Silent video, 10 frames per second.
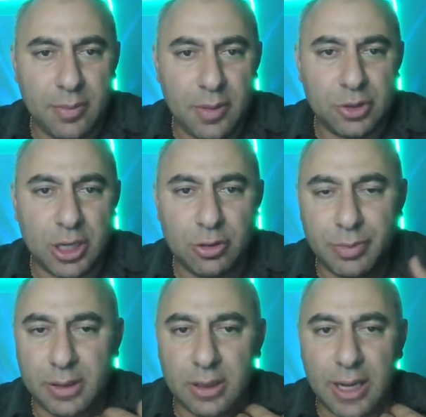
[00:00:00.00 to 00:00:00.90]
Maybe try to
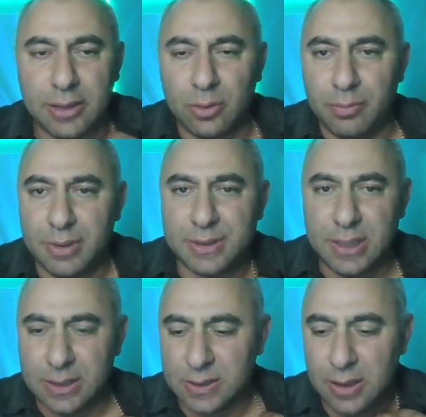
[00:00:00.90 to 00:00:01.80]
bring the knight on
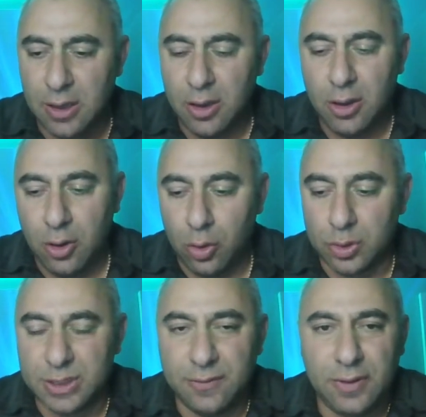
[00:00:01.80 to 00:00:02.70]
b6
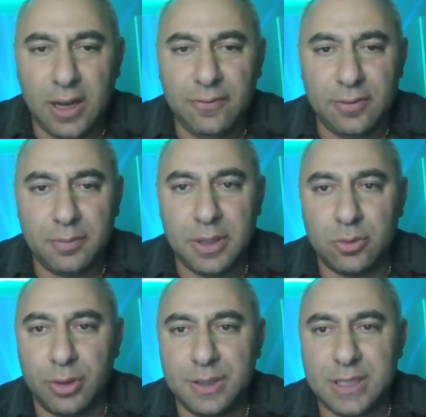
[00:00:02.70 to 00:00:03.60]
or c5, play
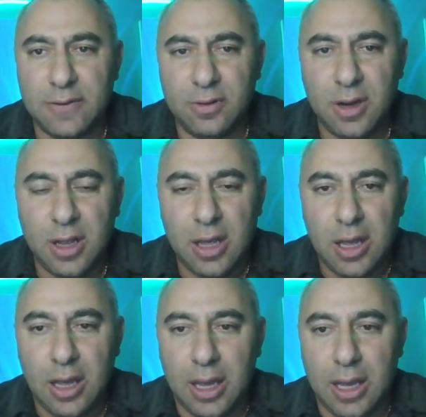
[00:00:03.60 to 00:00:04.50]
rook e7,
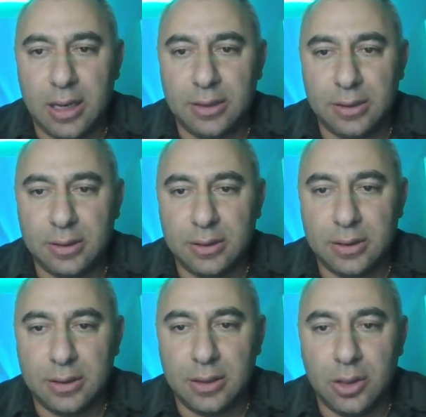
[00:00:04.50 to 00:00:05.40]
and
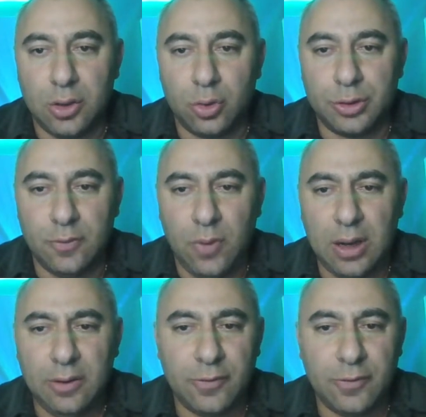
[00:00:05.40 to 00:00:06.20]
rook d1.